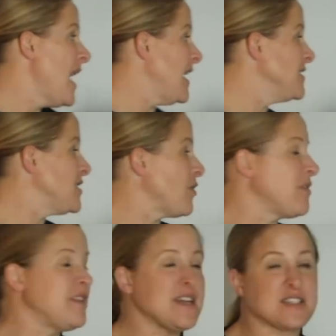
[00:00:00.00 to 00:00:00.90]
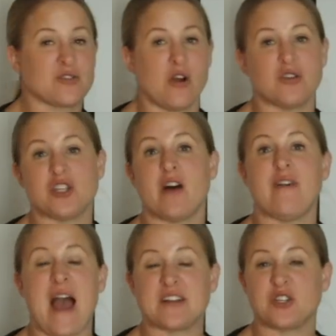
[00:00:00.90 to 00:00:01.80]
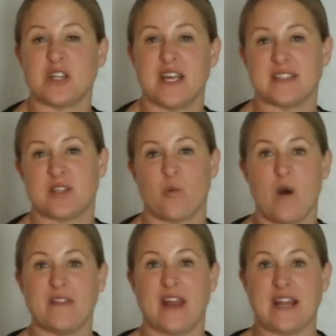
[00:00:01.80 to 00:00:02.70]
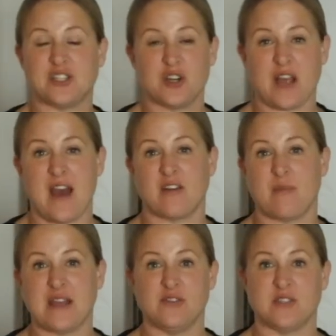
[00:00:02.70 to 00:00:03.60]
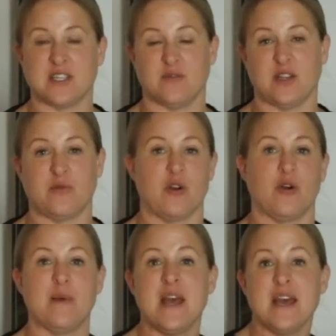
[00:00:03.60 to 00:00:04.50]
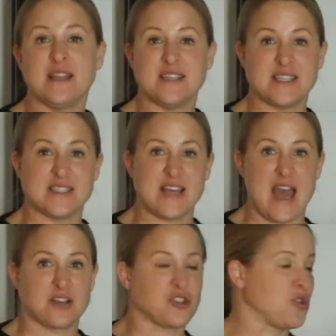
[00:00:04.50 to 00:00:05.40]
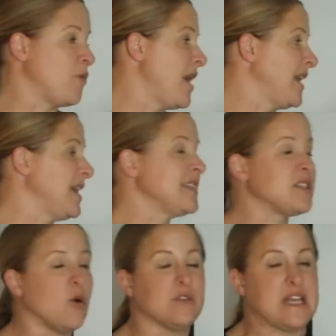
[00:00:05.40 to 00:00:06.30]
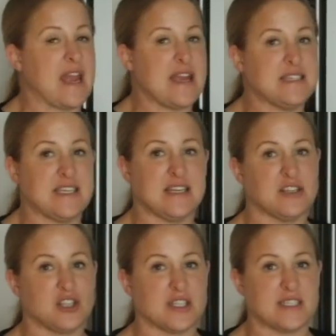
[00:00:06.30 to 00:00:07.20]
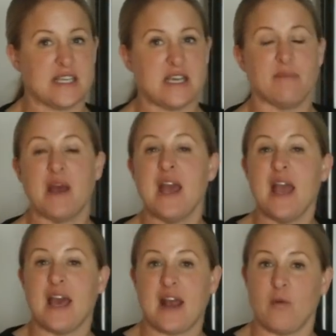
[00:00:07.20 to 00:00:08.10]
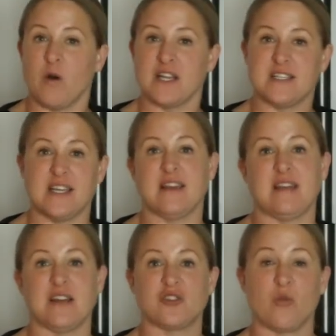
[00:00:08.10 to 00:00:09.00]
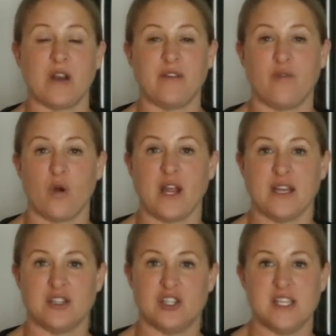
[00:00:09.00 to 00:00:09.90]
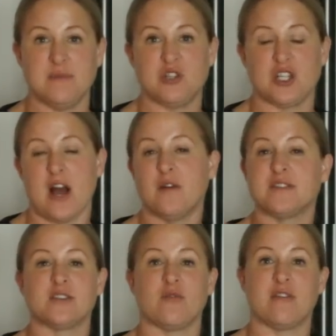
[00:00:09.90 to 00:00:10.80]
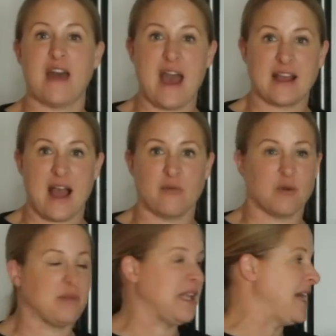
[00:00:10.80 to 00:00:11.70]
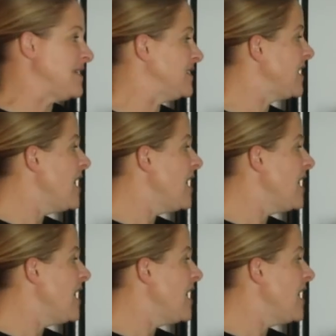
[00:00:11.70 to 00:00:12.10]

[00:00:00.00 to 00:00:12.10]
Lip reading: And so this grow shelf actually is the one that I took out of my utility room. This is the extra one. It's only 18 inches deep, and I wanted to get that 24-inch deep shelf, so that got replaced.